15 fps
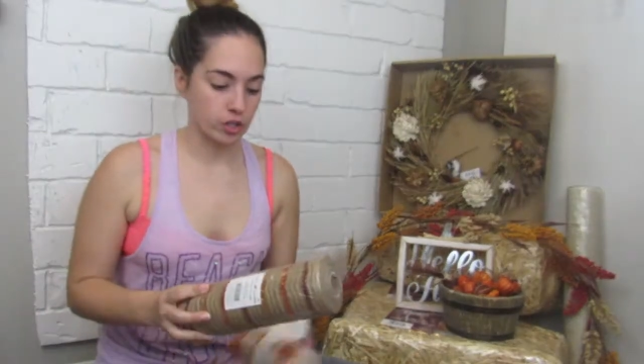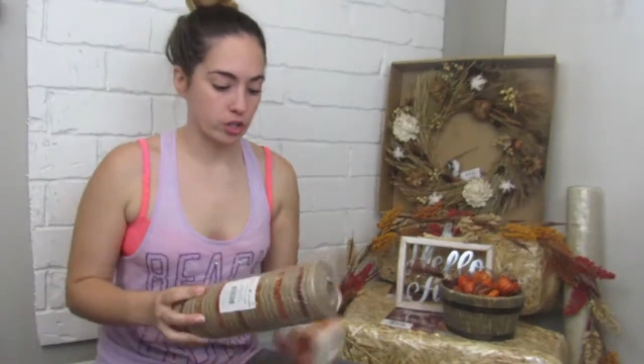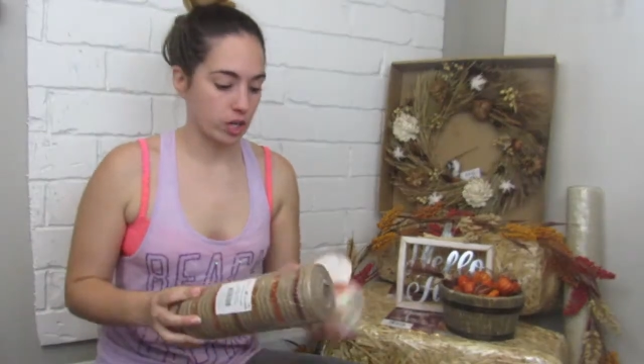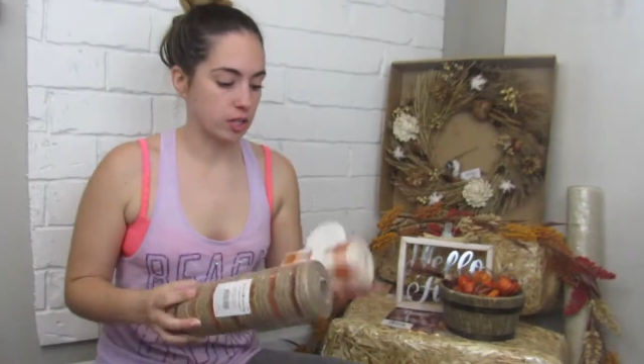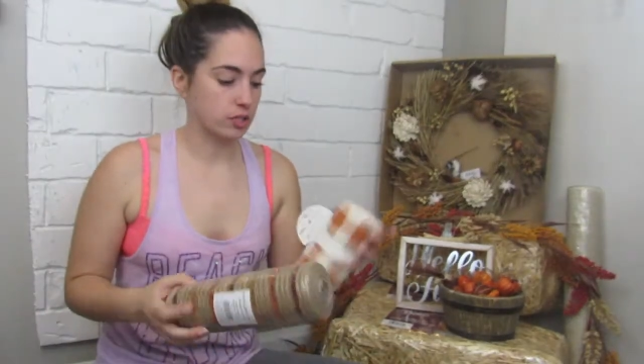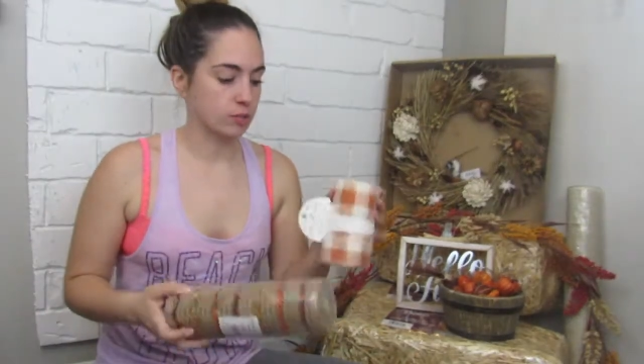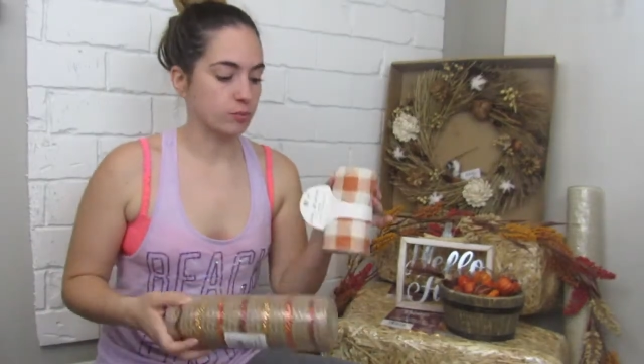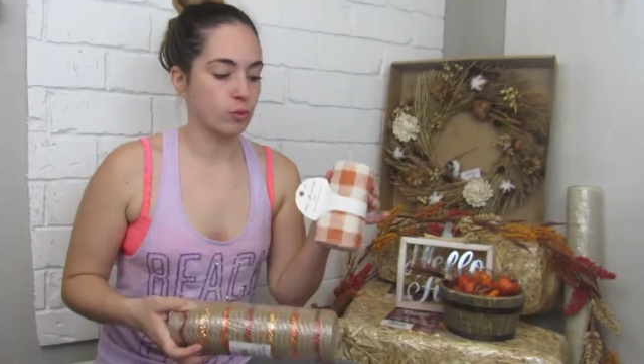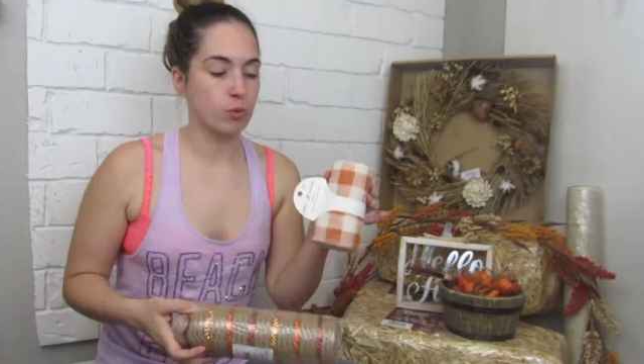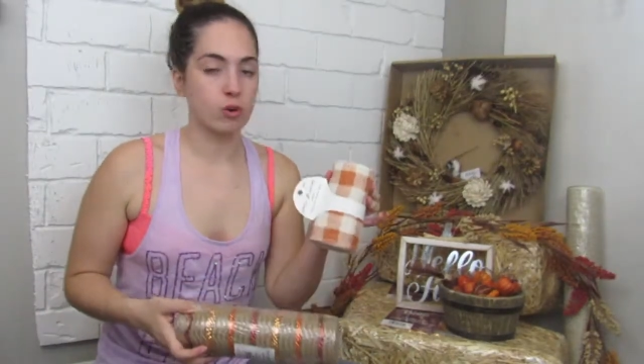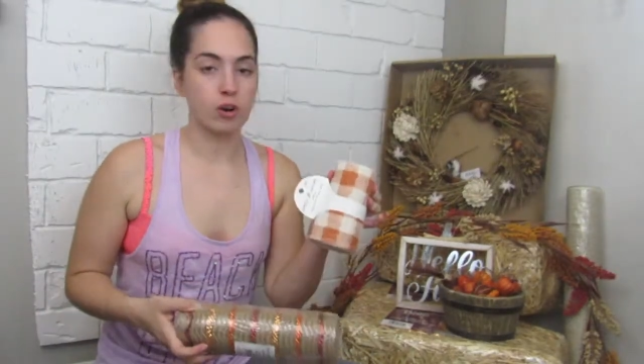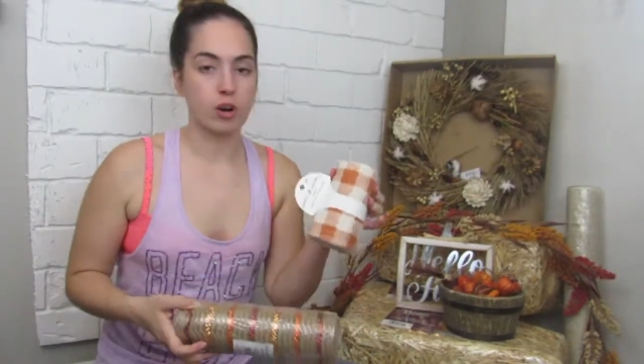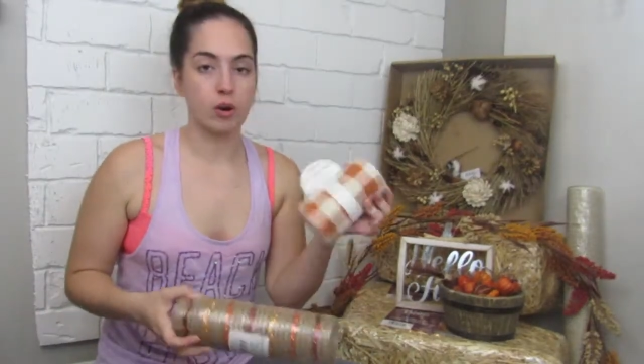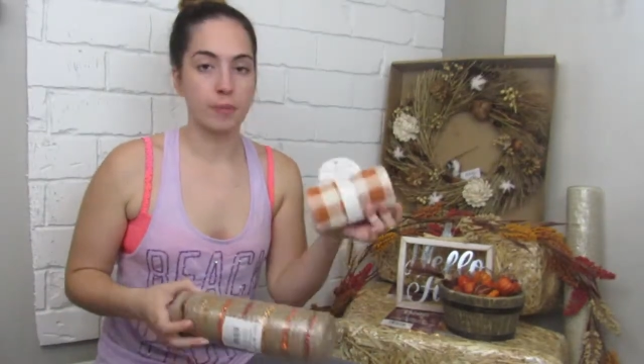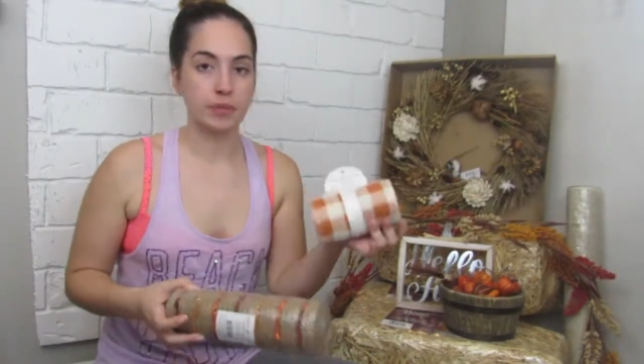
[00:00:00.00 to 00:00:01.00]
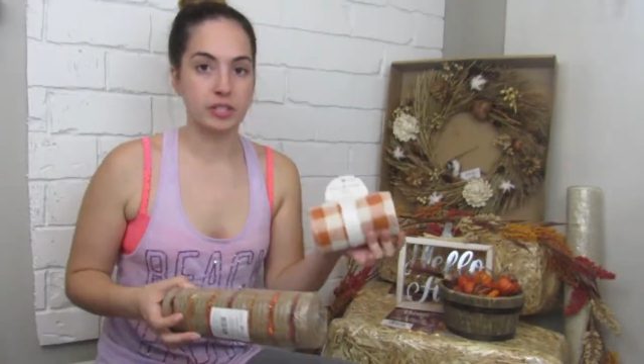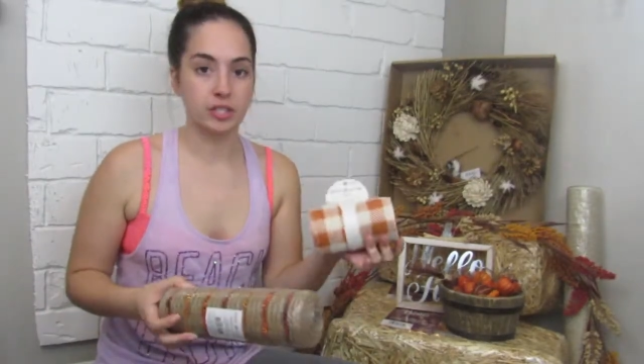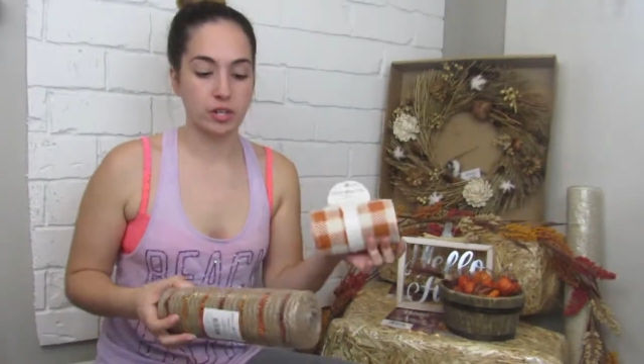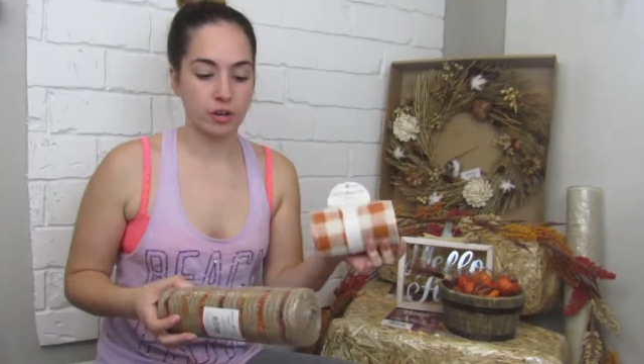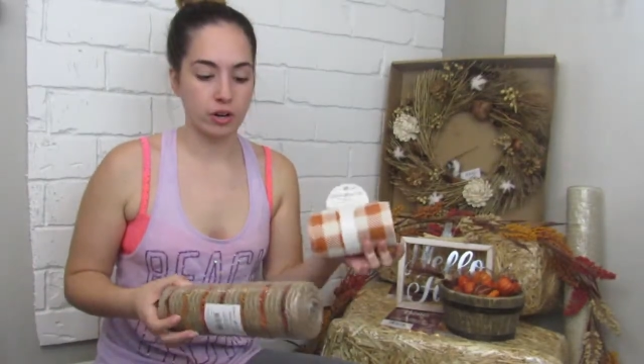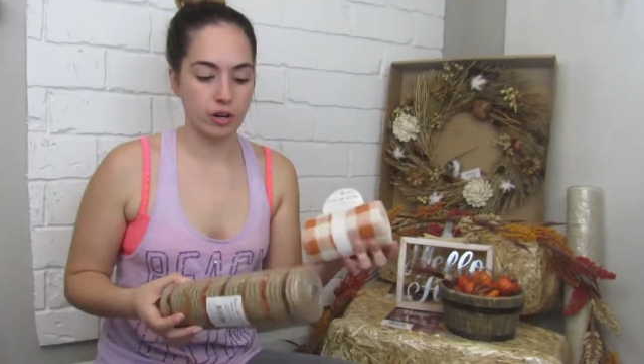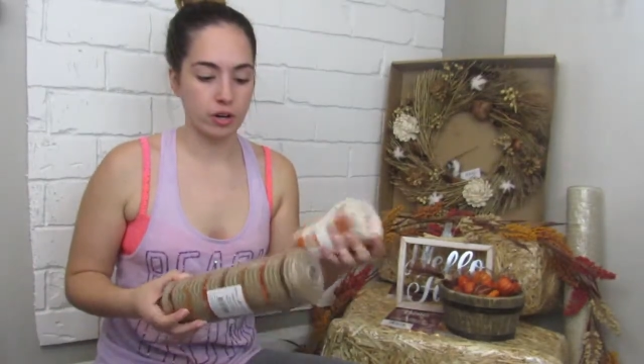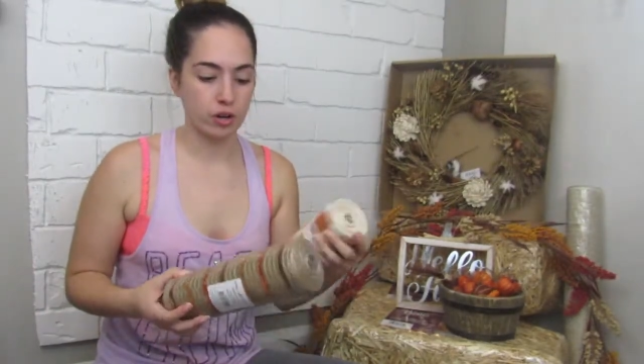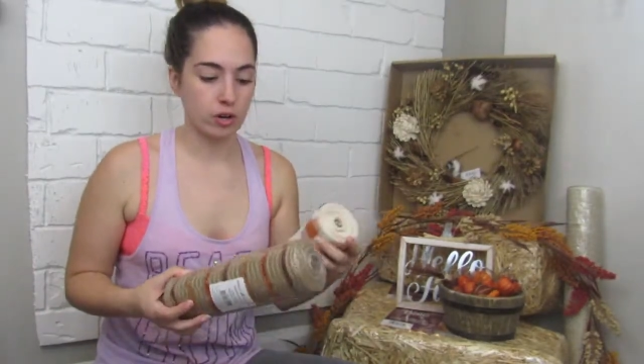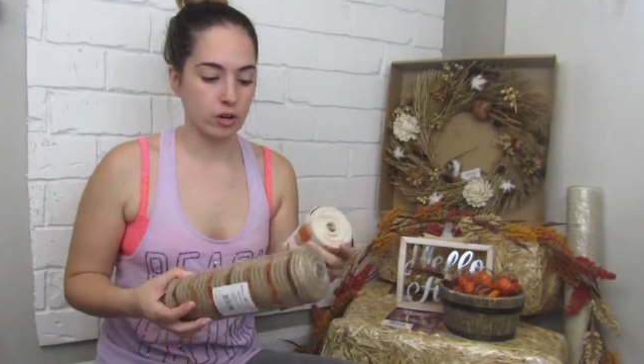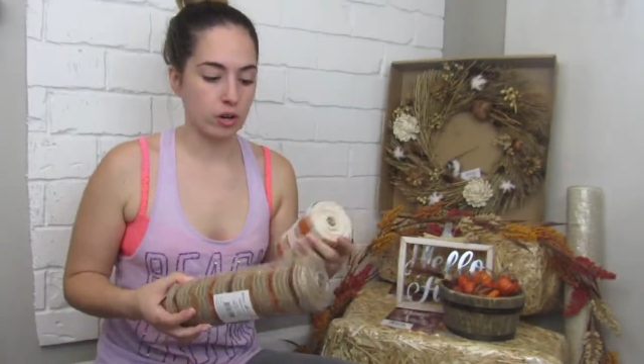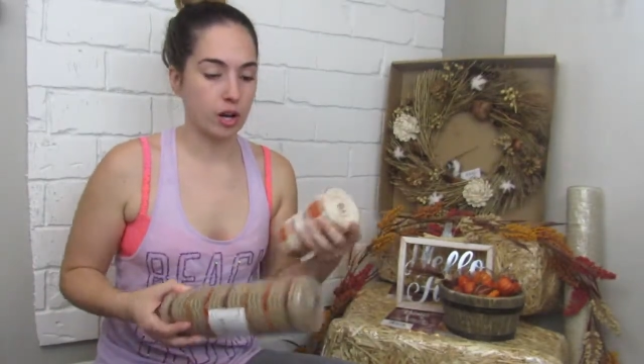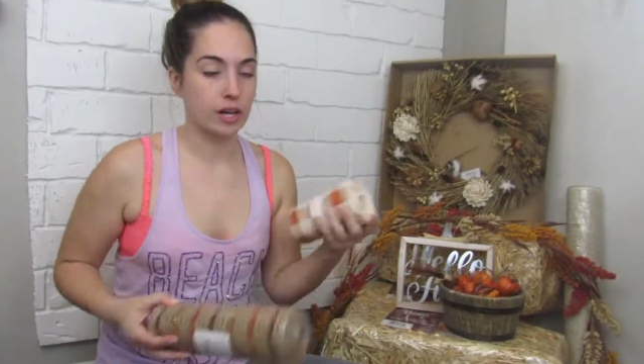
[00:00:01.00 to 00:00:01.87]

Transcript: just more material.